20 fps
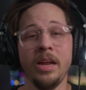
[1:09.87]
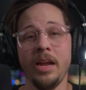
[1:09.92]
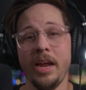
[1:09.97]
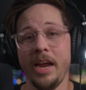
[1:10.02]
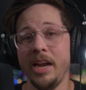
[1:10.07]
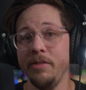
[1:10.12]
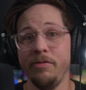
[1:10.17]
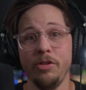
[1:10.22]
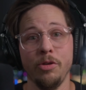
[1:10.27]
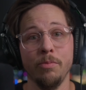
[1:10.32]

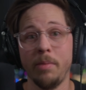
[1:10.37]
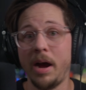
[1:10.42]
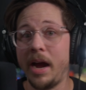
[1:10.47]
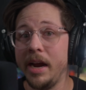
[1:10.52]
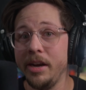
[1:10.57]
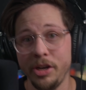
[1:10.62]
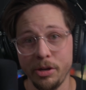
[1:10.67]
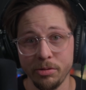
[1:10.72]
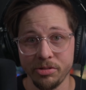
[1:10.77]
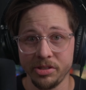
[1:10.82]
and if you
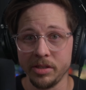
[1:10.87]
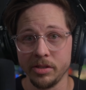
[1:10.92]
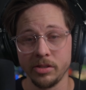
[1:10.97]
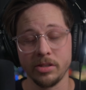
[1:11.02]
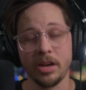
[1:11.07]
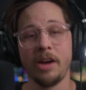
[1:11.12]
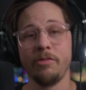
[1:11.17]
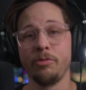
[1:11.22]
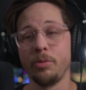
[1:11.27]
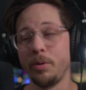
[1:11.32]
mind using
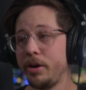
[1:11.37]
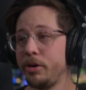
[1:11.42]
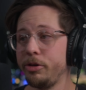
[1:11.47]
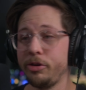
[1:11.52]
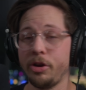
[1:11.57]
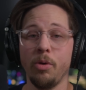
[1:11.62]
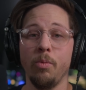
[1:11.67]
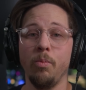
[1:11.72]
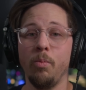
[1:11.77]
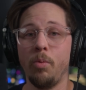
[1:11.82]
software or
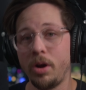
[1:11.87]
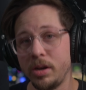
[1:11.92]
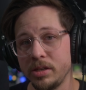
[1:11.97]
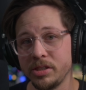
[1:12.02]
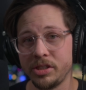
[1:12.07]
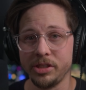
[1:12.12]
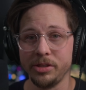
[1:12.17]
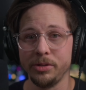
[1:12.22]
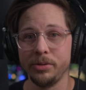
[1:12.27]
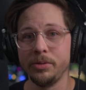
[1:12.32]
don't want
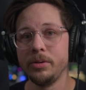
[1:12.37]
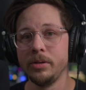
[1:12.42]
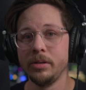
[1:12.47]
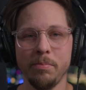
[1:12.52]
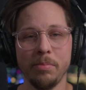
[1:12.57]
to.